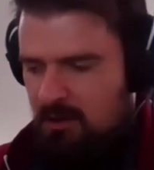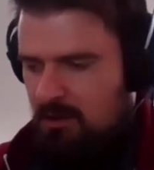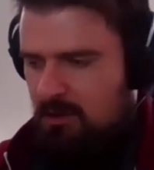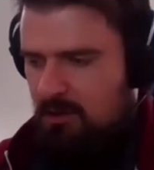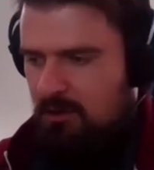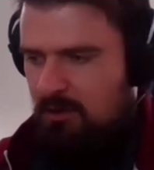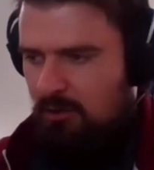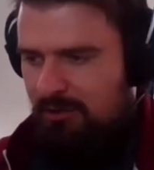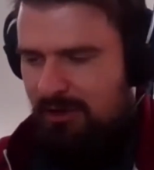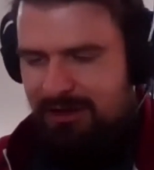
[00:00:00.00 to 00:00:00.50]
you
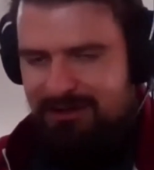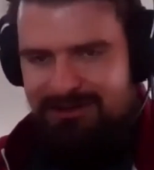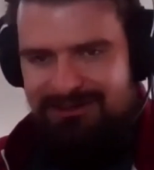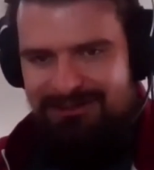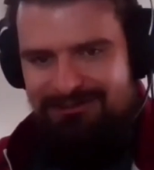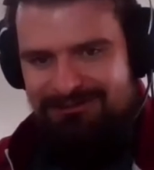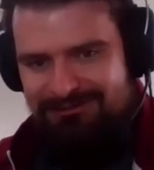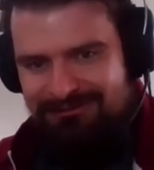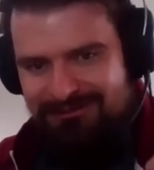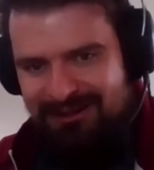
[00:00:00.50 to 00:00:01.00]
know, lighting
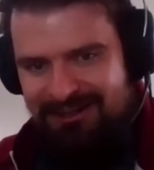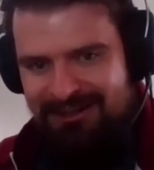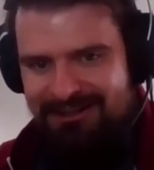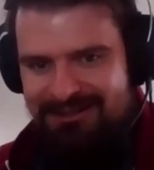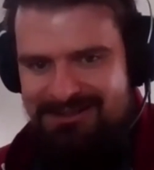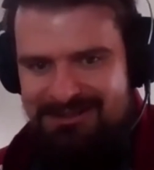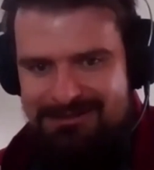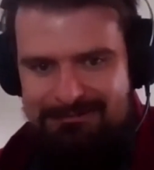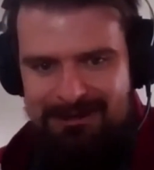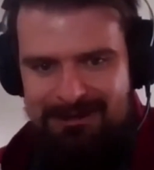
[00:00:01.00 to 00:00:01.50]
the
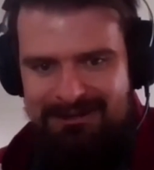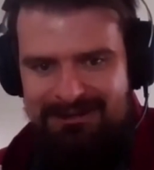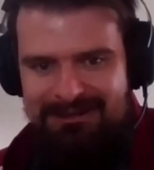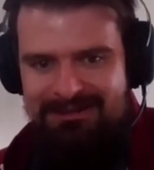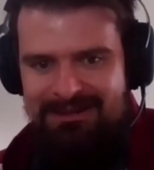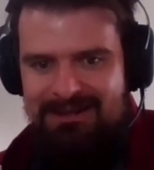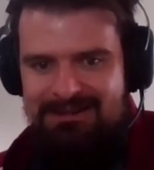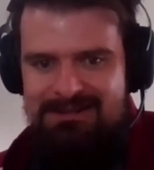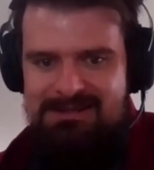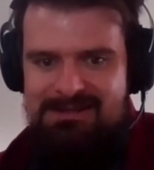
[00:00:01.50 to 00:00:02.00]
fire, sparking
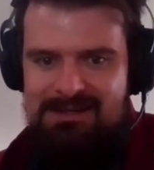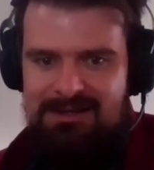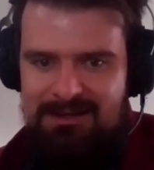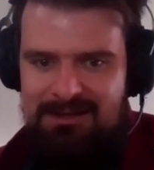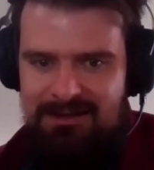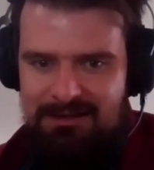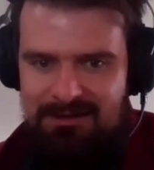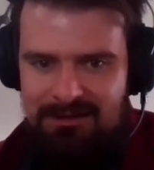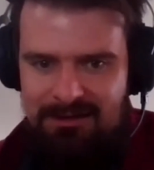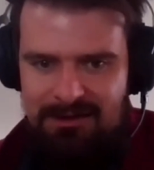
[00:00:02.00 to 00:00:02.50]
that
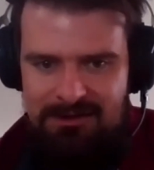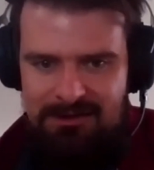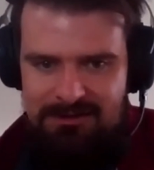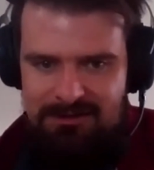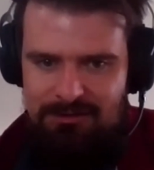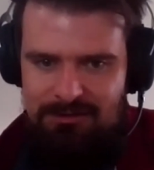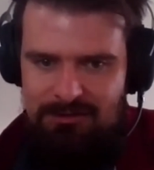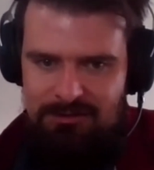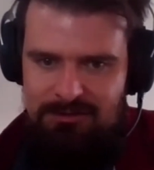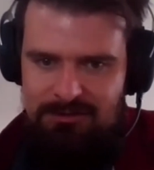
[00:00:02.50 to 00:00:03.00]
desire
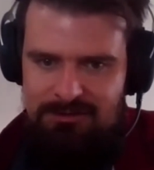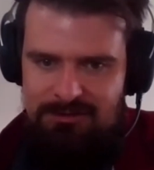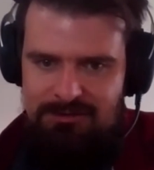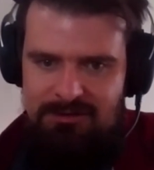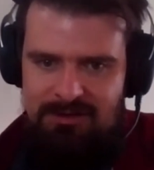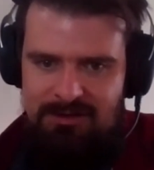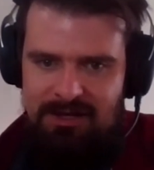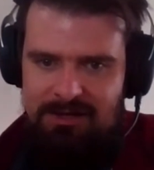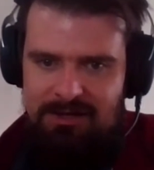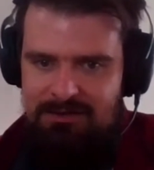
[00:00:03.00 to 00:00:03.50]
to
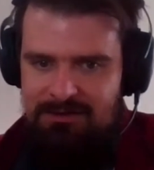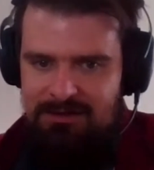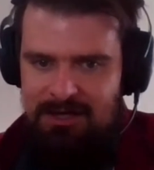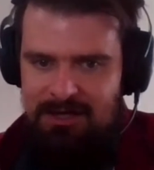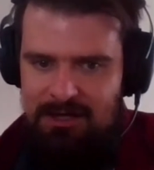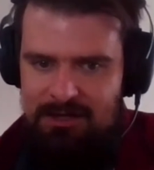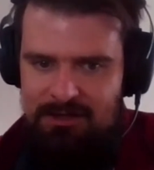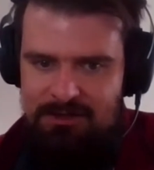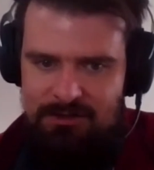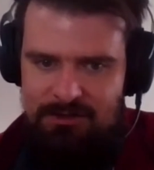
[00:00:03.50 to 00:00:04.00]
get
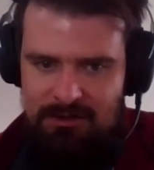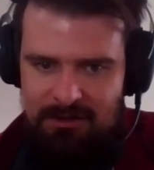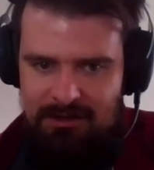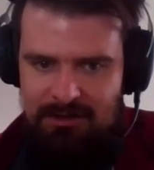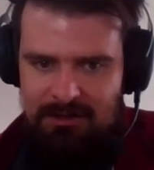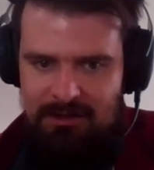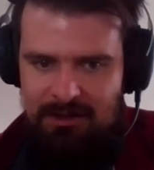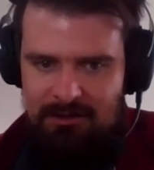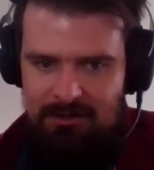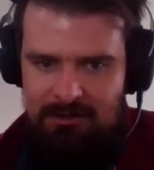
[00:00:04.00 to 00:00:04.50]
engaged,
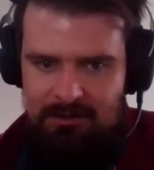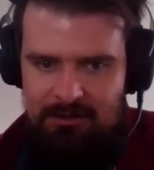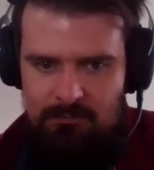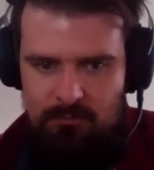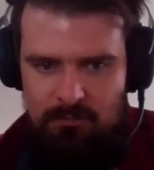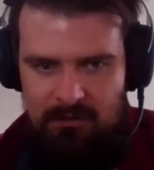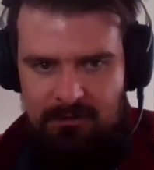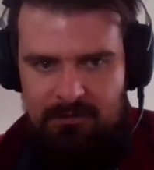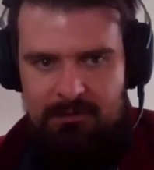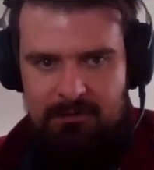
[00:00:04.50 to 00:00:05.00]
get
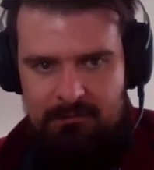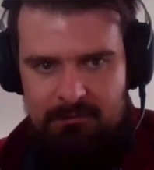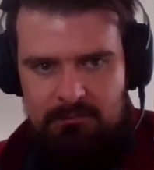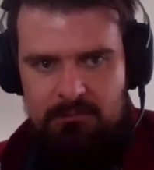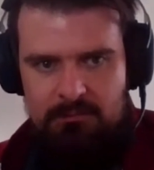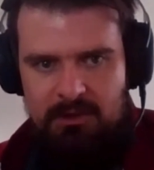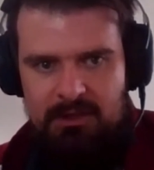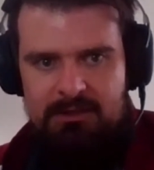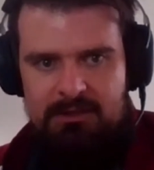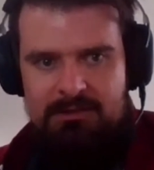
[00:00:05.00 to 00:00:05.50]
with
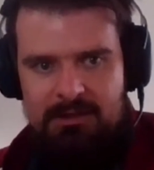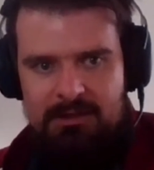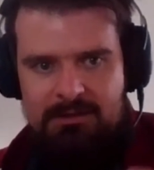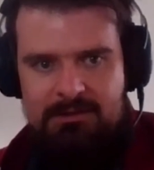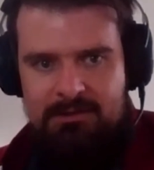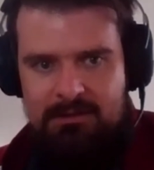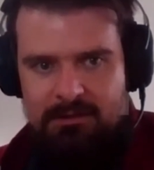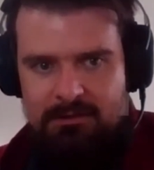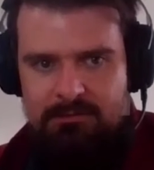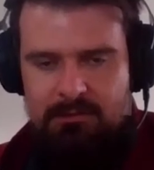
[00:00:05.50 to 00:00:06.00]
like
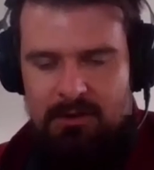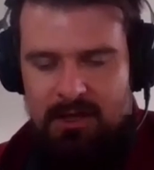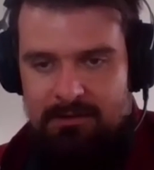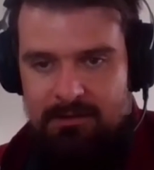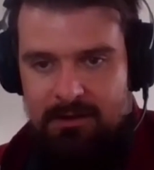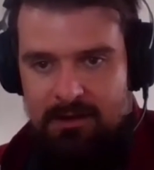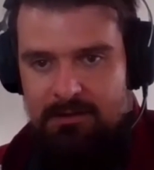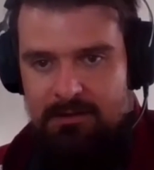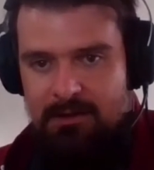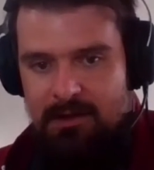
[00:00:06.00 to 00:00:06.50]
data, and
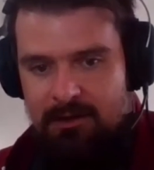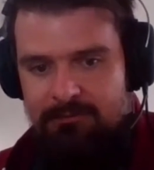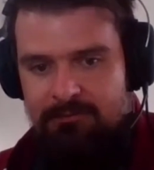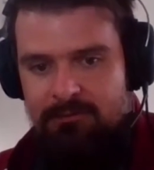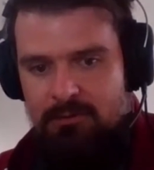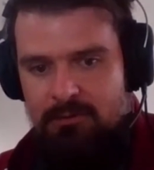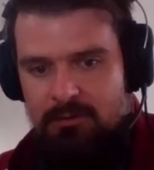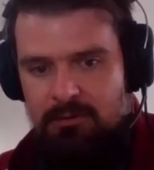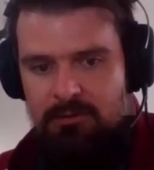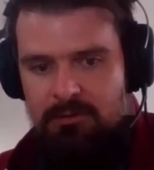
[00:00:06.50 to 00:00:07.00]
then
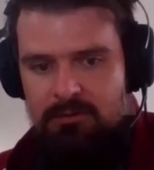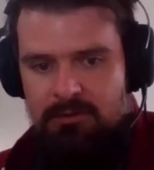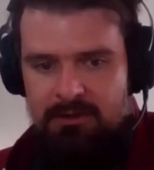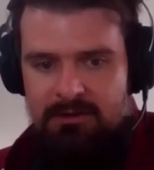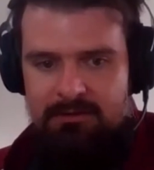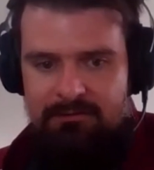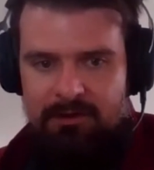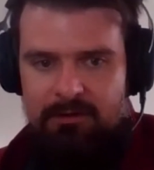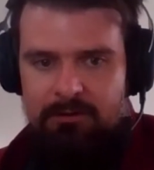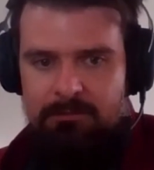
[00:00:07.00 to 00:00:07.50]
therefore
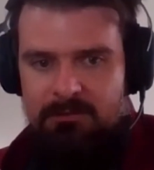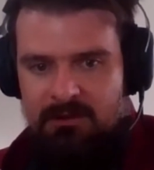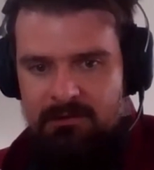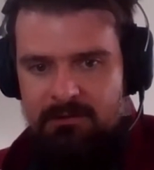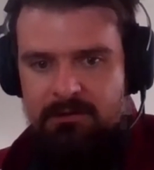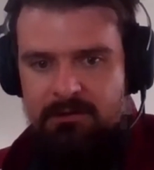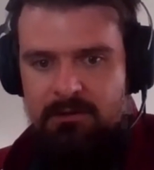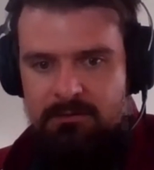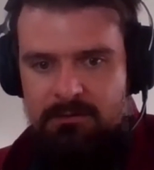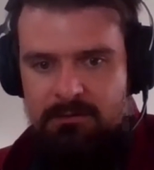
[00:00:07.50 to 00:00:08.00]
develop
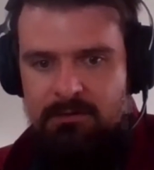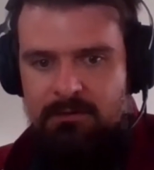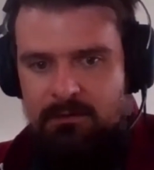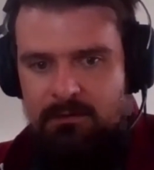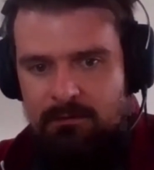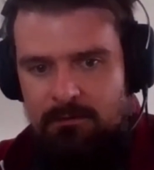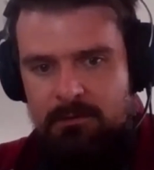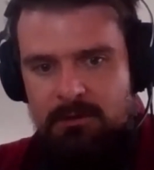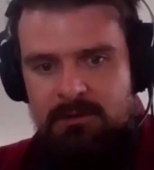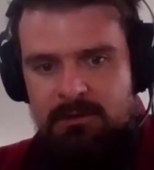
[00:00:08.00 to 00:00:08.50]
data literacy
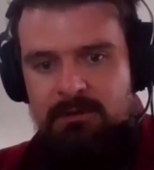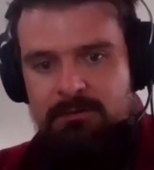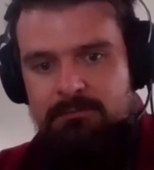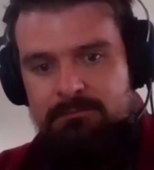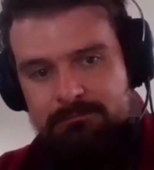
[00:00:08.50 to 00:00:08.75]
as well. Yeah.